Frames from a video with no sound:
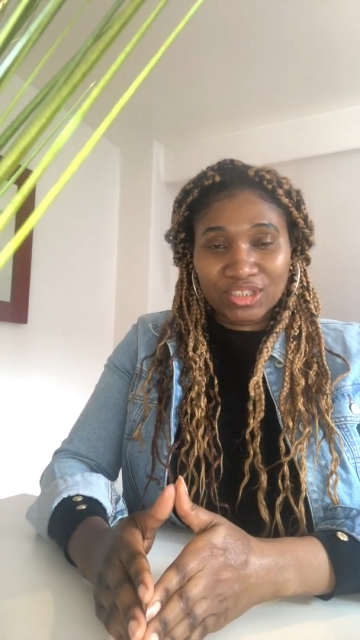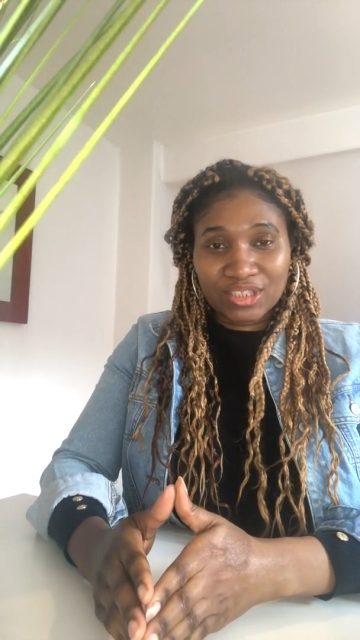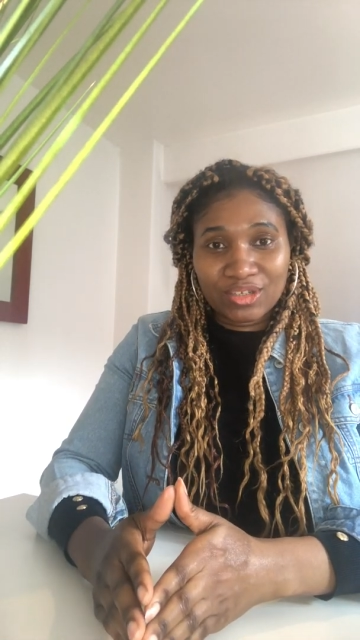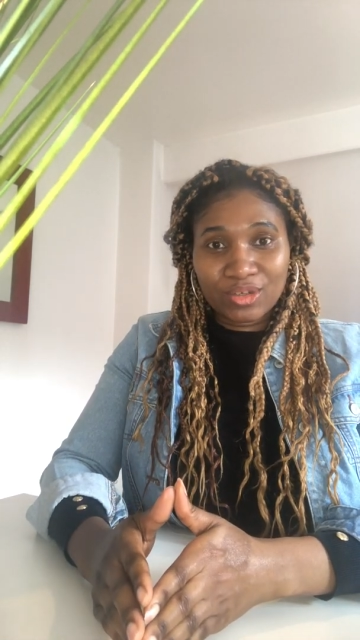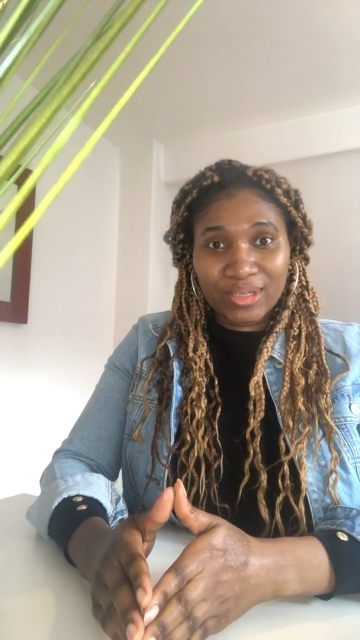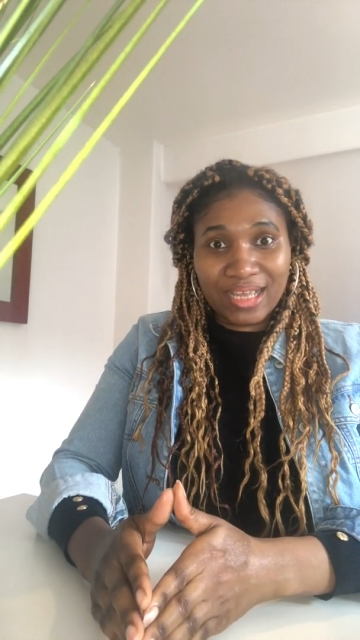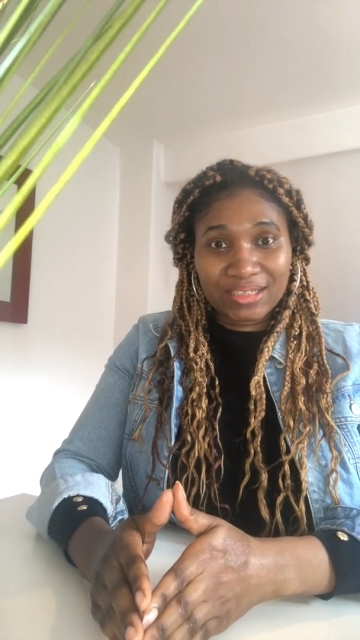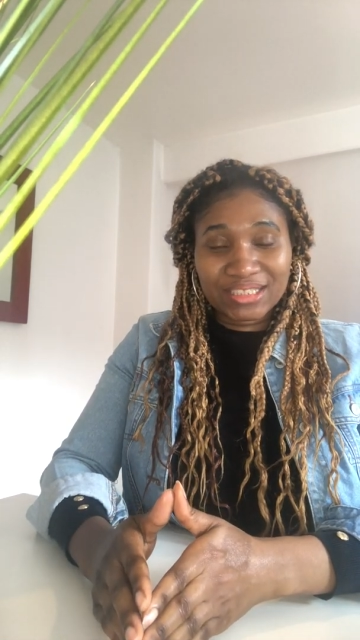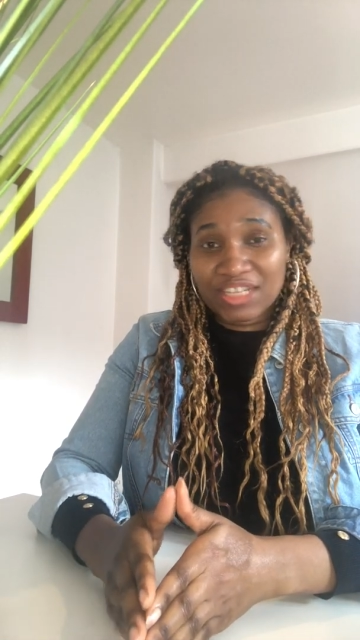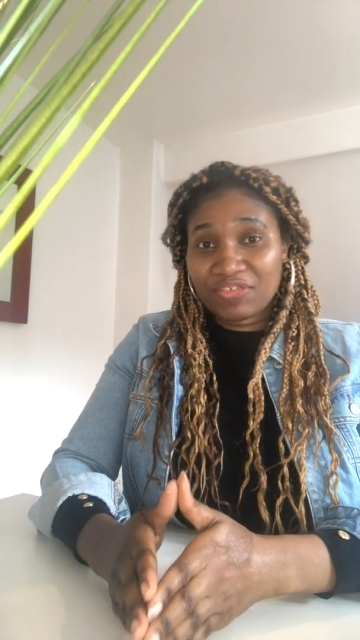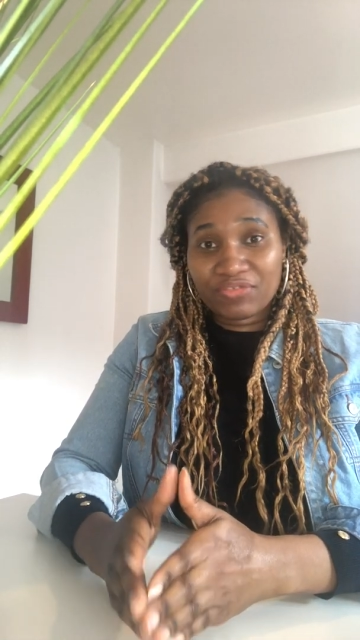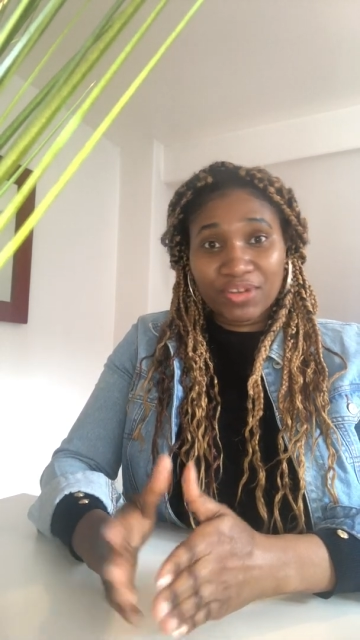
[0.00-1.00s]
to look at
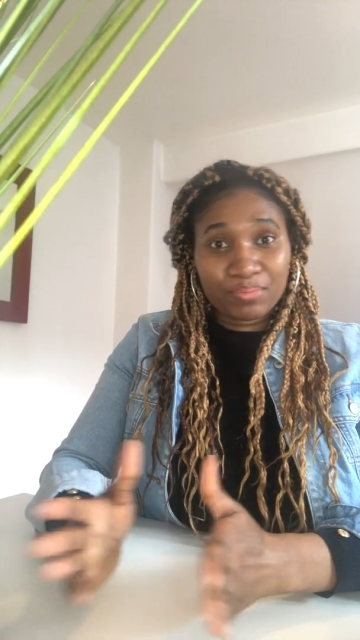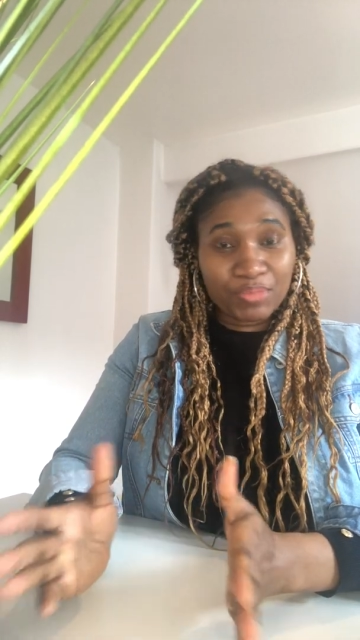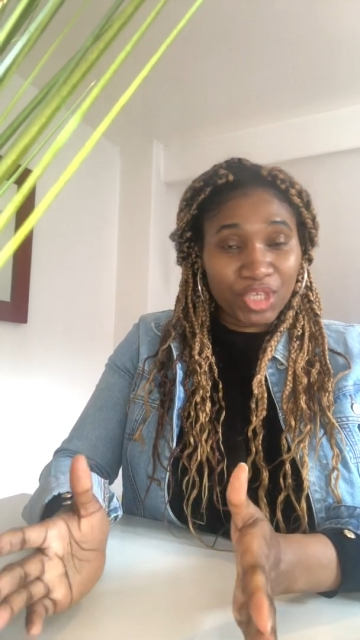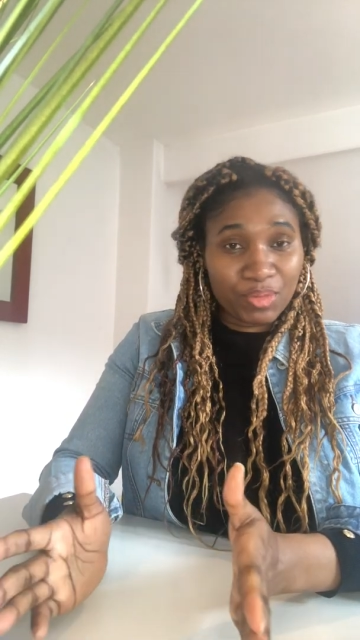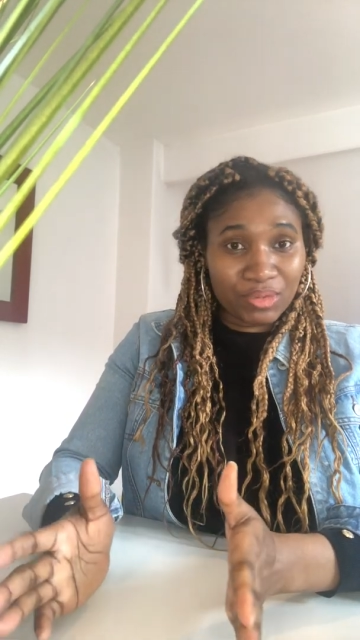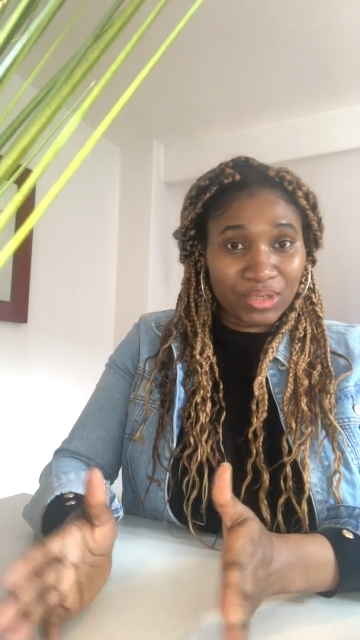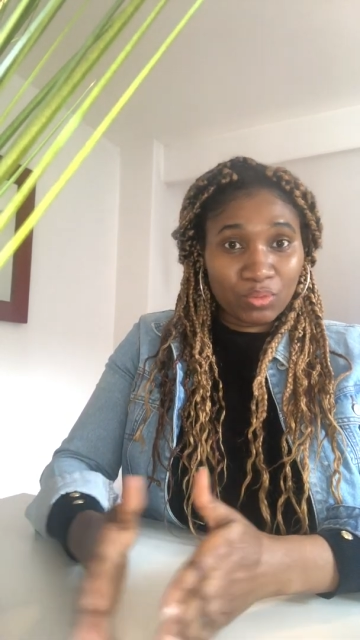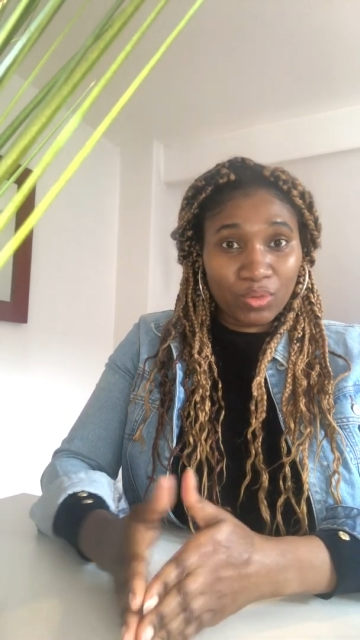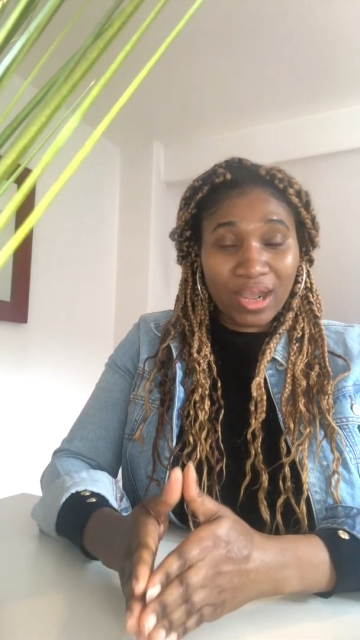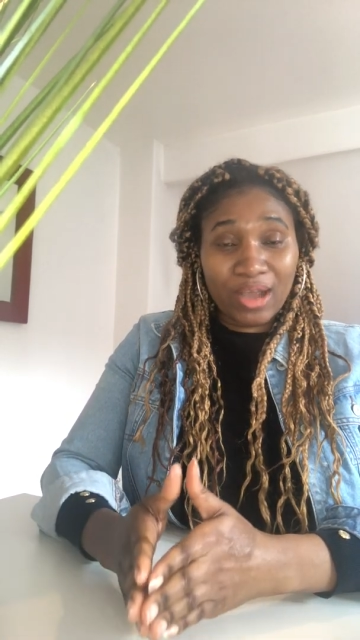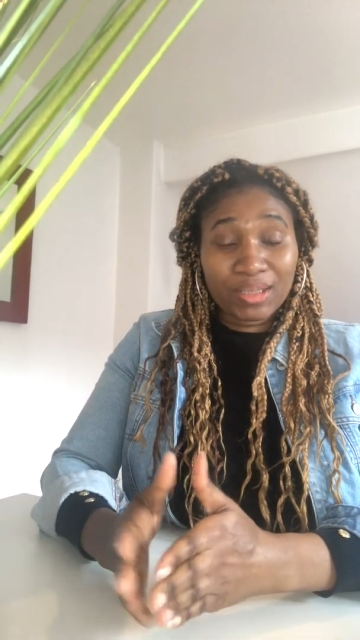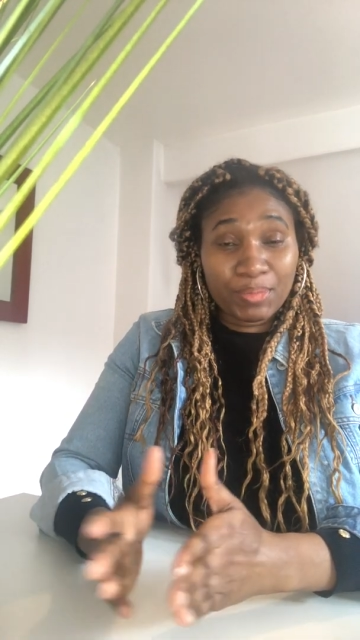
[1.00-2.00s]
different people and
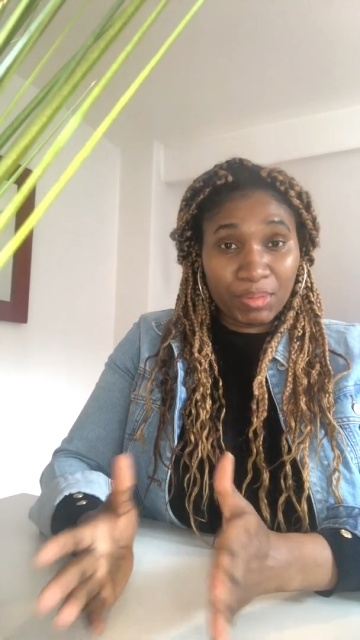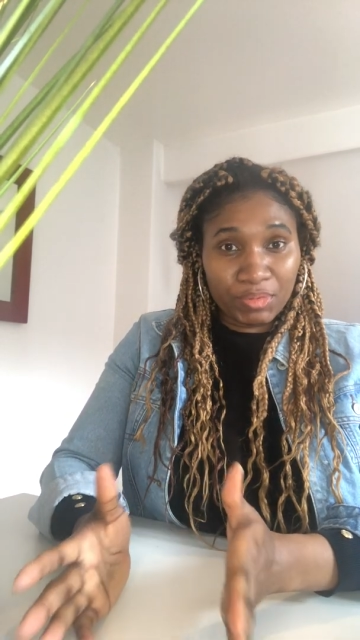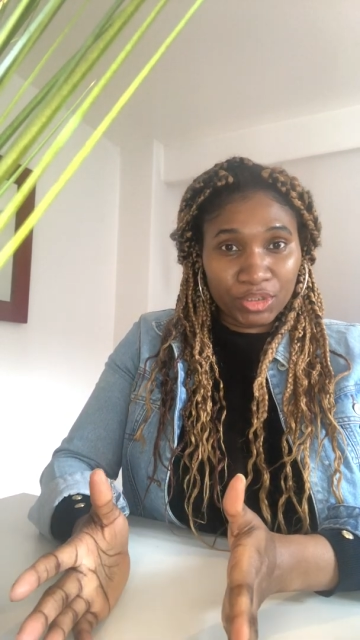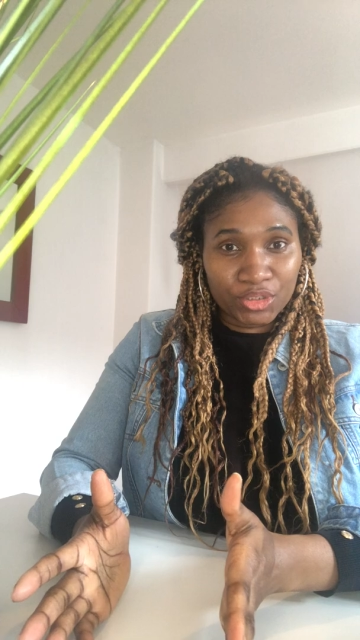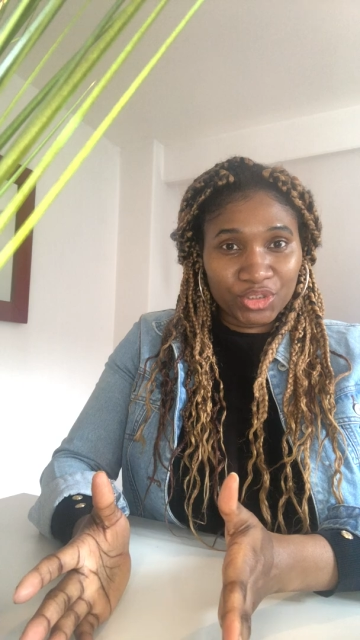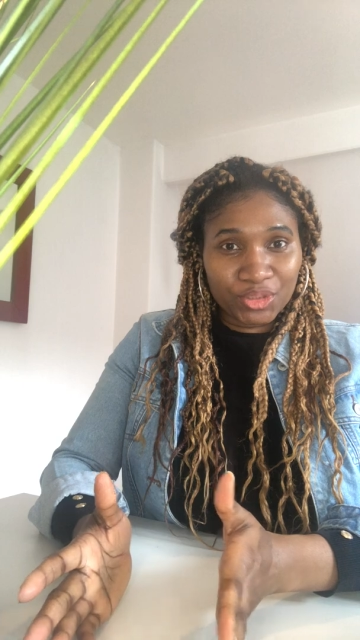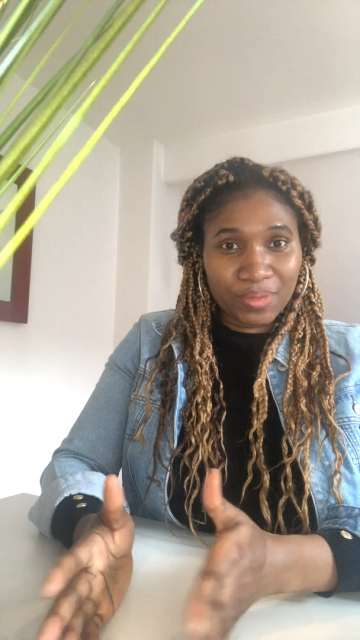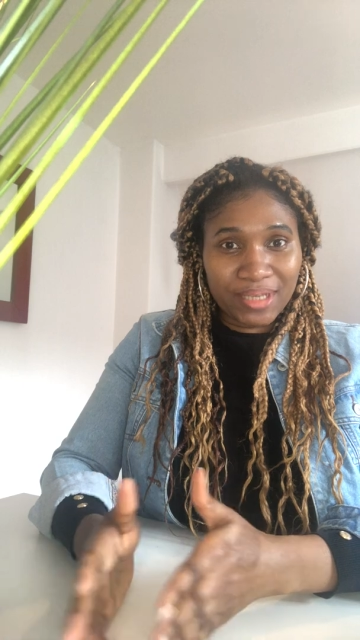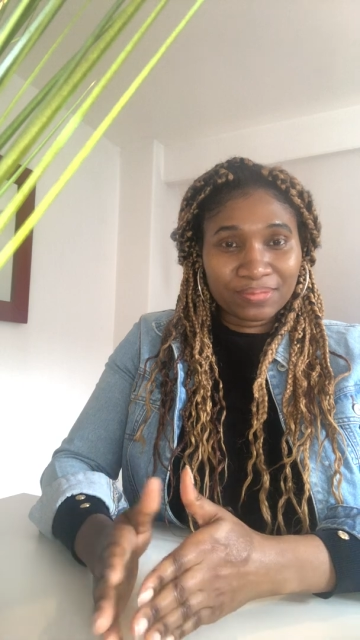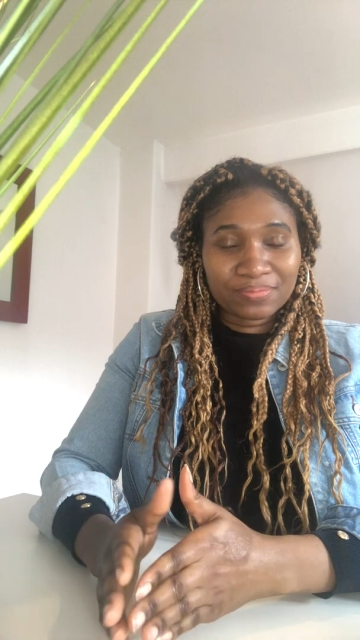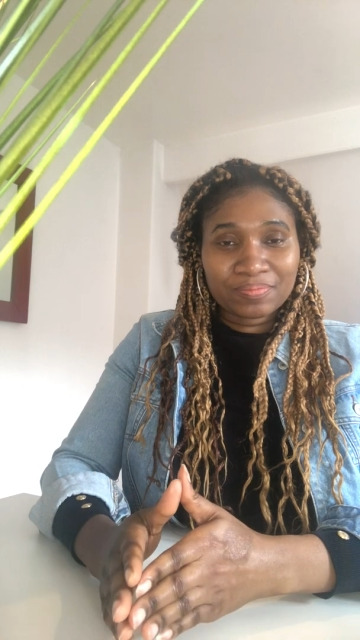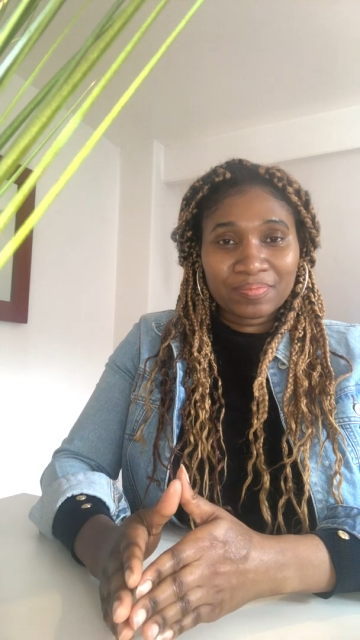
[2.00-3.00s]
what other people are doing,